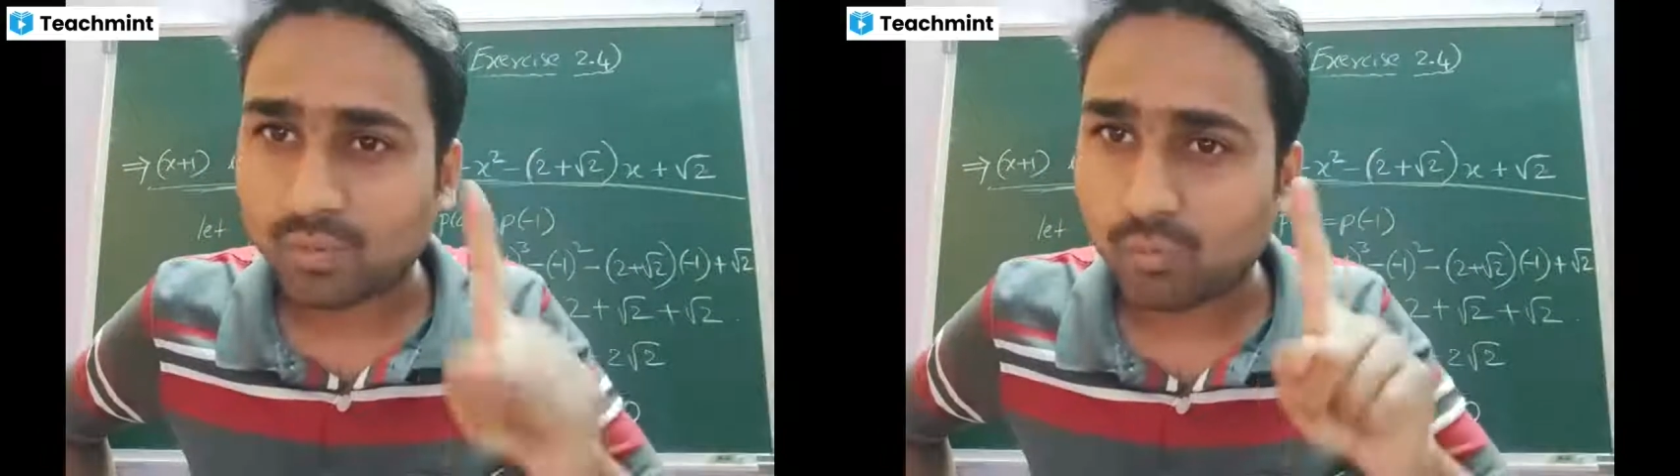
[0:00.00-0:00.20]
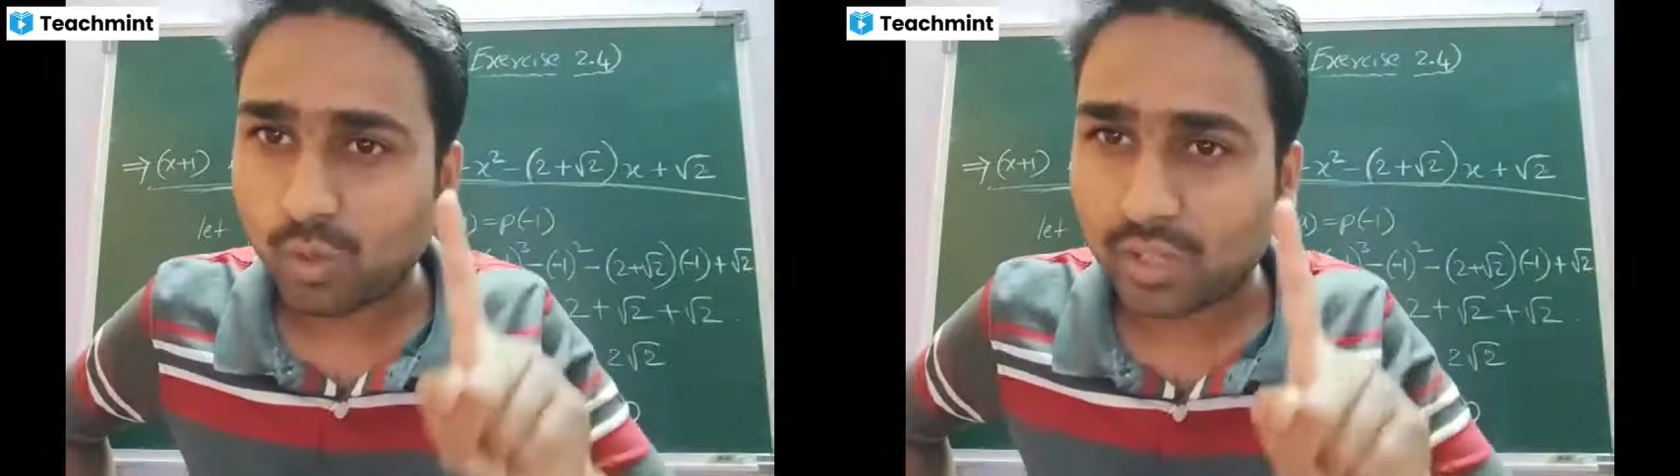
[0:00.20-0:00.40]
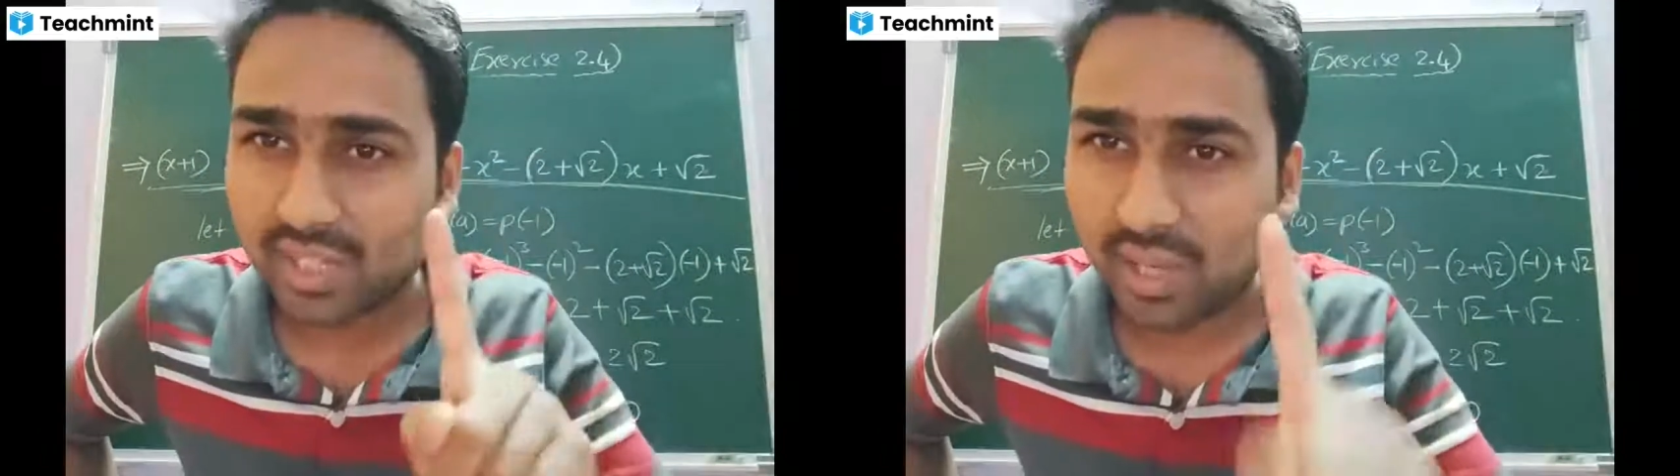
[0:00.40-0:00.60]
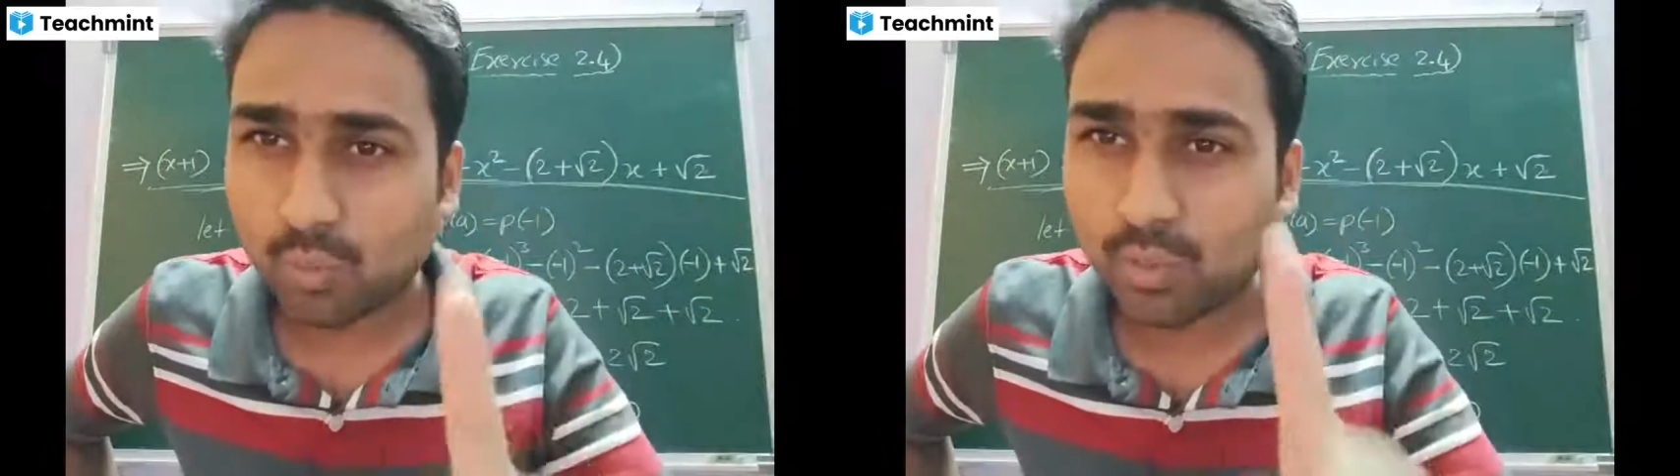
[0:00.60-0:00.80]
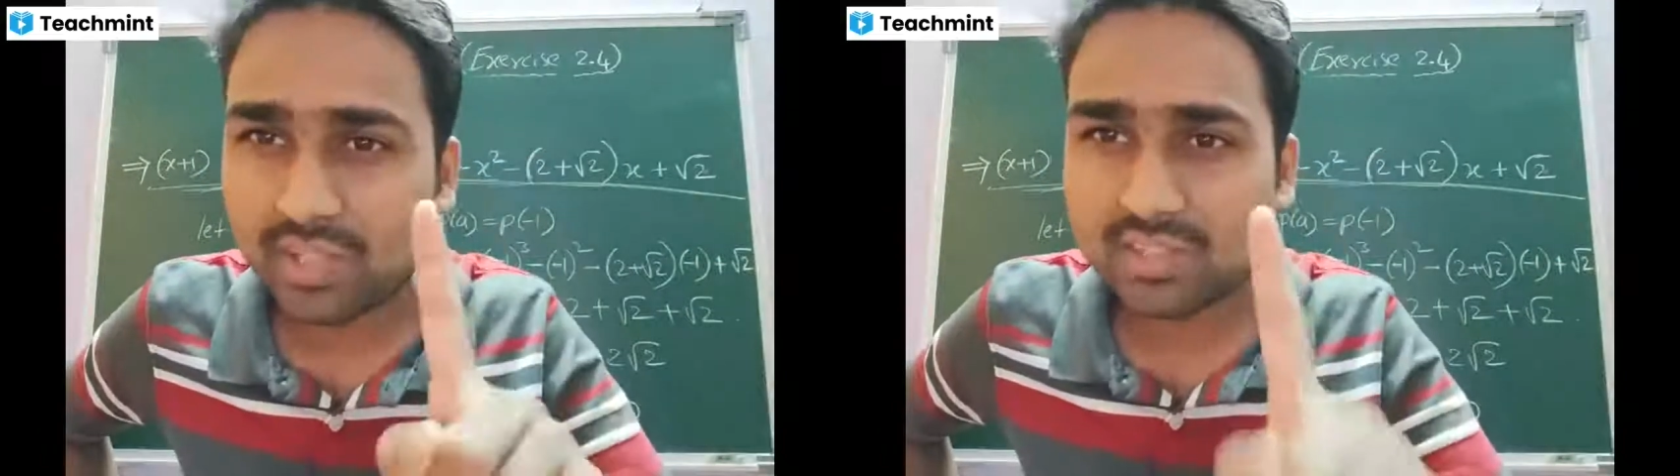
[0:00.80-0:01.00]
for
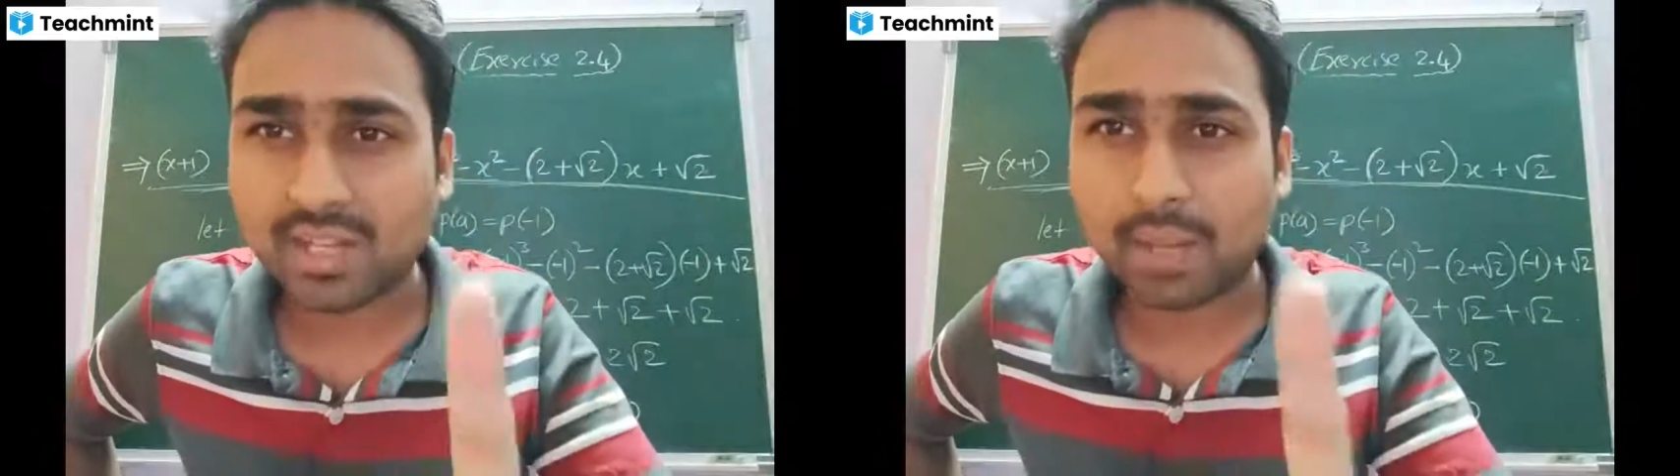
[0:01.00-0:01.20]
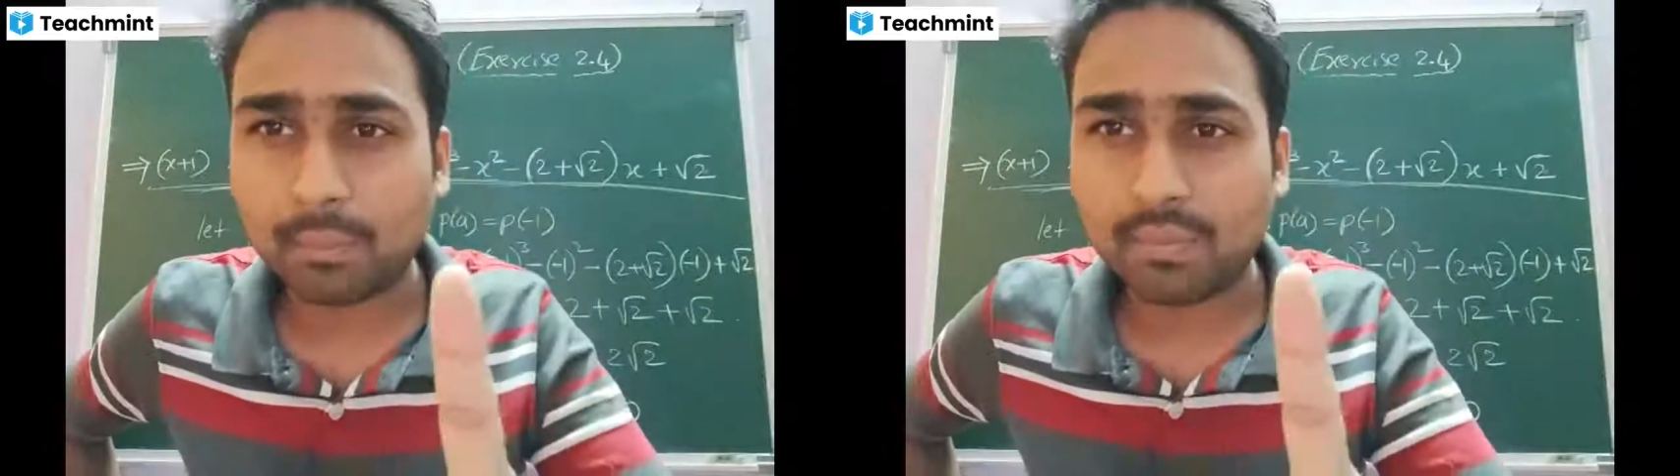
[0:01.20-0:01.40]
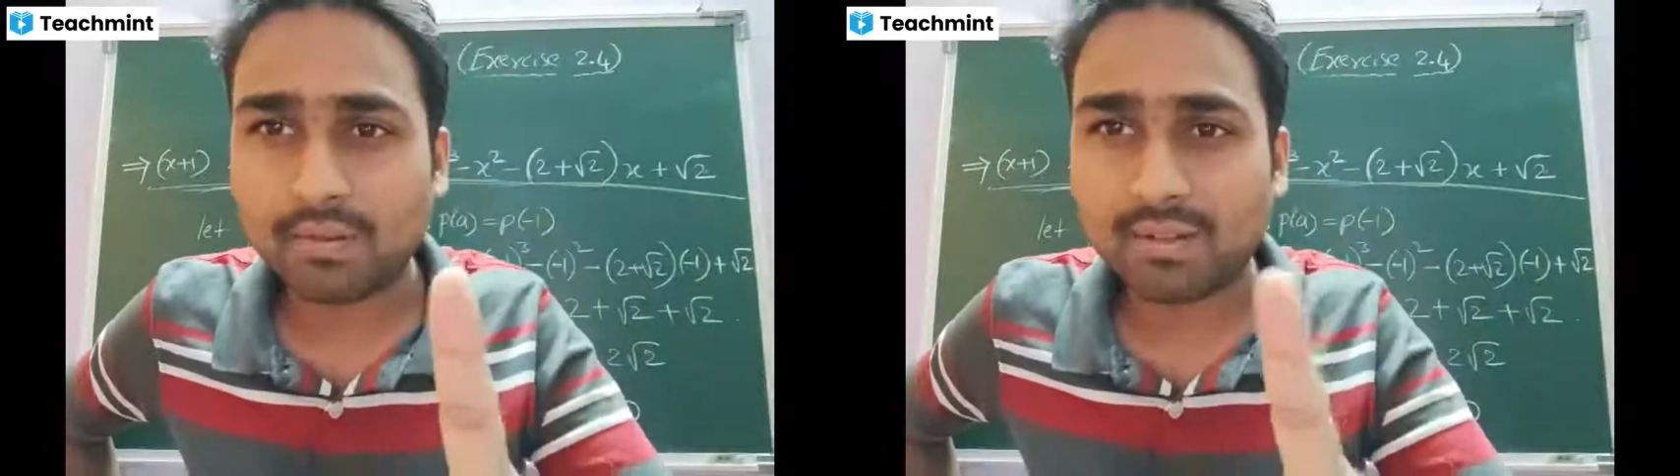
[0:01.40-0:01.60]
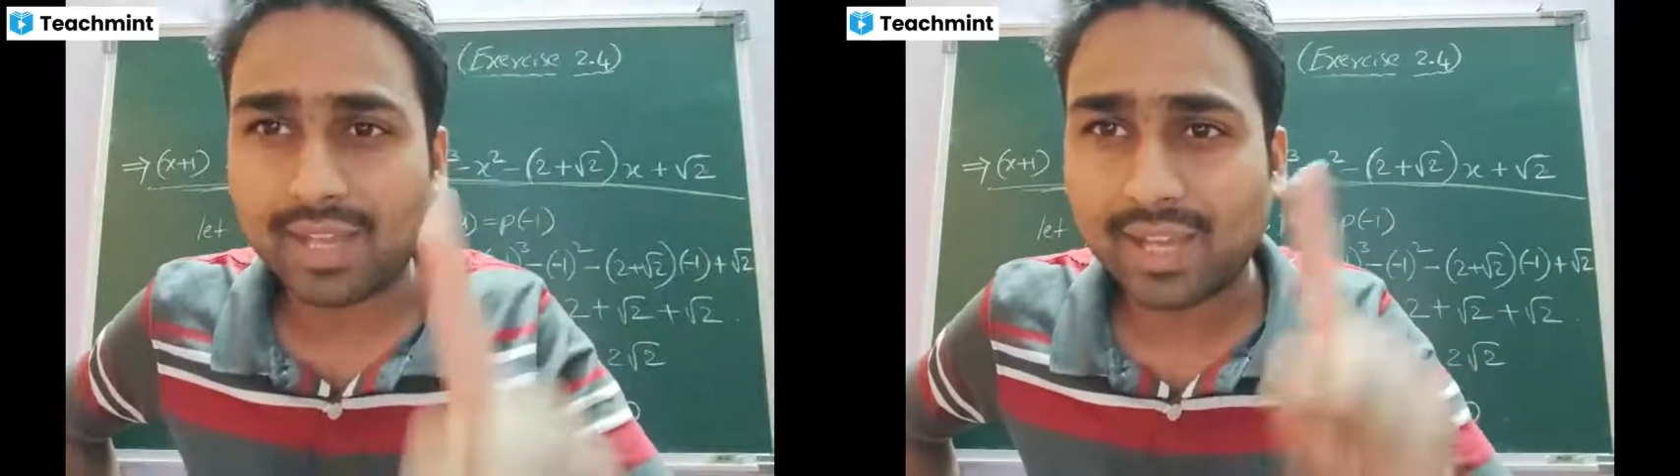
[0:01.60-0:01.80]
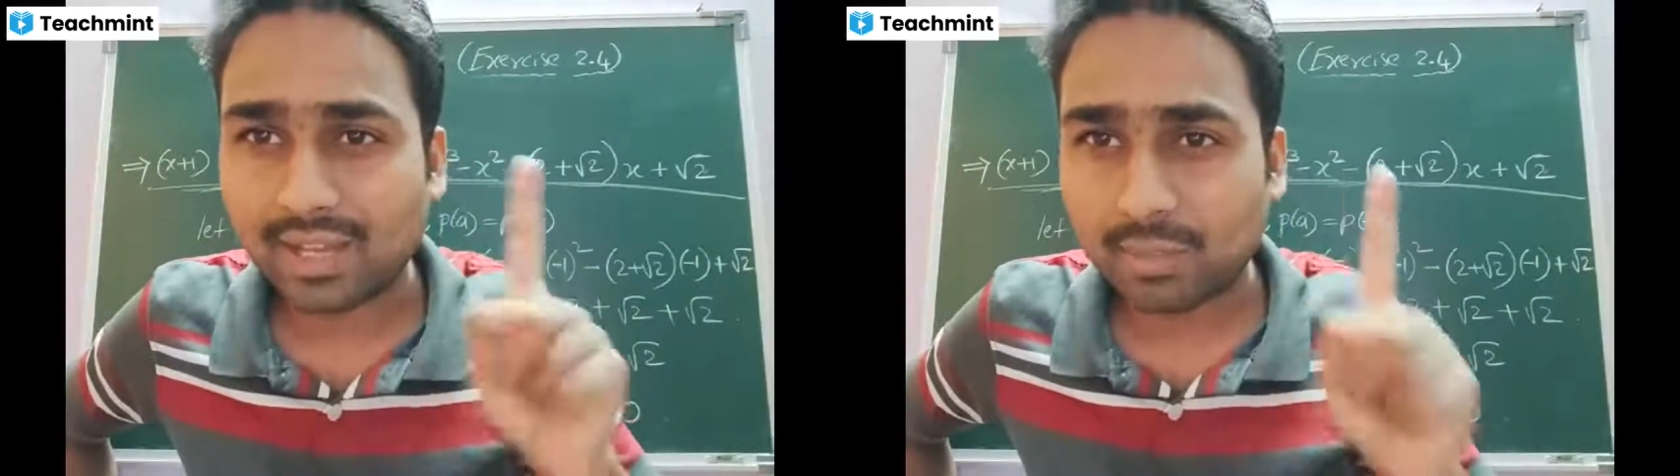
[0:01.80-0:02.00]
every step taken